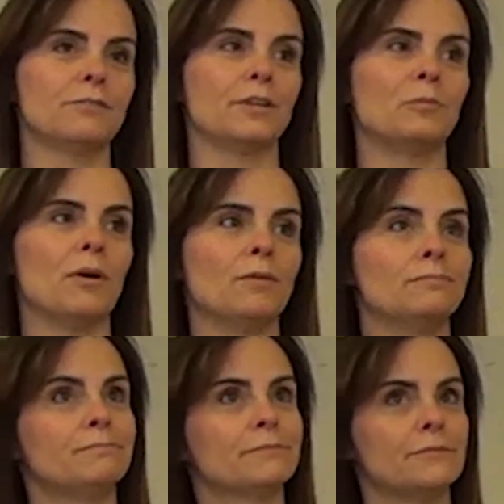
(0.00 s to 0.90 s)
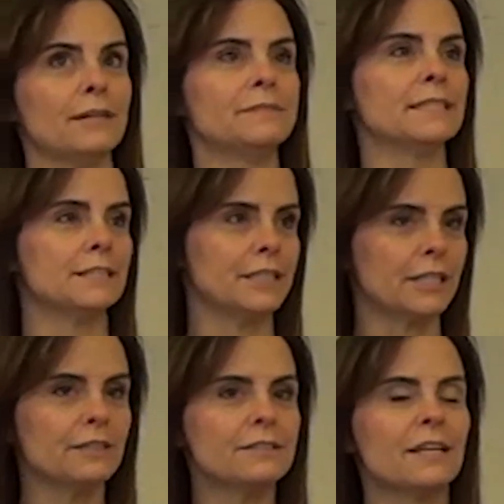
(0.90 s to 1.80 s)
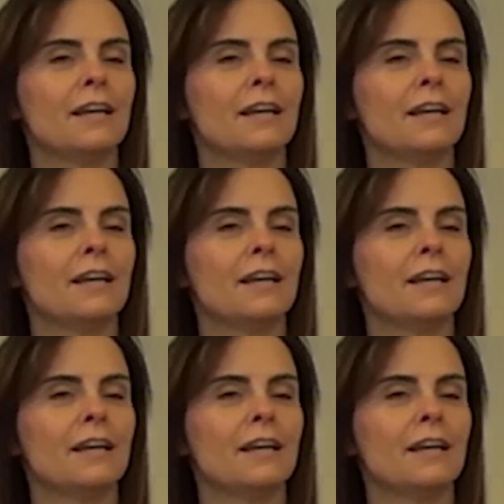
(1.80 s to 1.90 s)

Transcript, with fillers: for about five, six years.